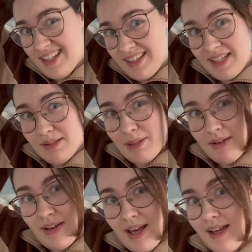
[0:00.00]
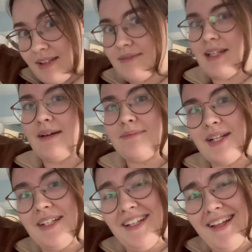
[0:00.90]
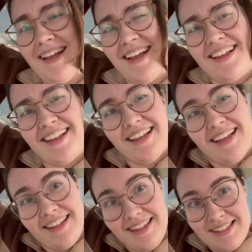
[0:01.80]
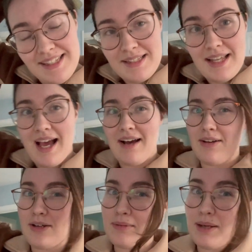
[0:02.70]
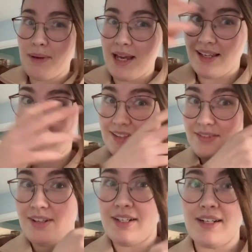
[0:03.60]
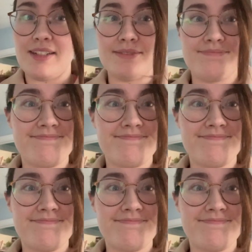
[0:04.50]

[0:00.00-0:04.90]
This bit of hair, yeah. This is how long my bang is right now.